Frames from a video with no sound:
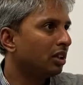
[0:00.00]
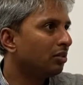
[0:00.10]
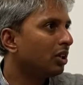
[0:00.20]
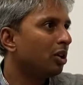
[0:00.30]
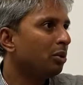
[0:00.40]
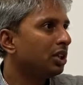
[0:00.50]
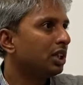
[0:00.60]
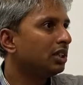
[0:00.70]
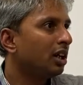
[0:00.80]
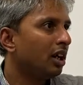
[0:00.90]
If the
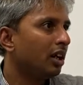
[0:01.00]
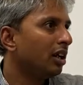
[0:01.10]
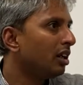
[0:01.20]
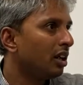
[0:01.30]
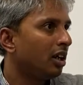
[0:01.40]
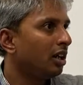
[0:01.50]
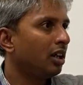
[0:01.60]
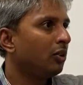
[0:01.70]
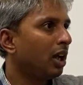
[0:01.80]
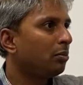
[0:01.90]
competition is high, I
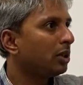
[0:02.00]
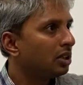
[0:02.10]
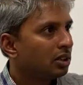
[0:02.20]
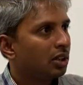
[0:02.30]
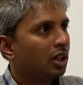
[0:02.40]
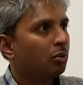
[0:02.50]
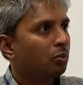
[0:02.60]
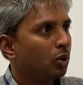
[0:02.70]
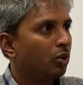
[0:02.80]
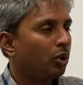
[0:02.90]
give it up,
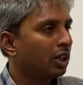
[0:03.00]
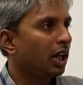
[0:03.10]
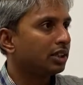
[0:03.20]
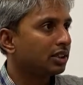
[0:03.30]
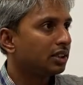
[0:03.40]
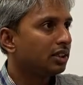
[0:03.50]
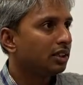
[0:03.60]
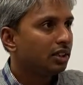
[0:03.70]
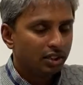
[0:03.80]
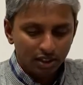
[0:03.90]
go for the next,
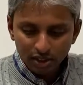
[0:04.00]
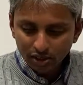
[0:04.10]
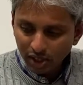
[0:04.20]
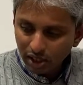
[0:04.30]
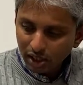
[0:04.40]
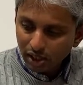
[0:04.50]
right?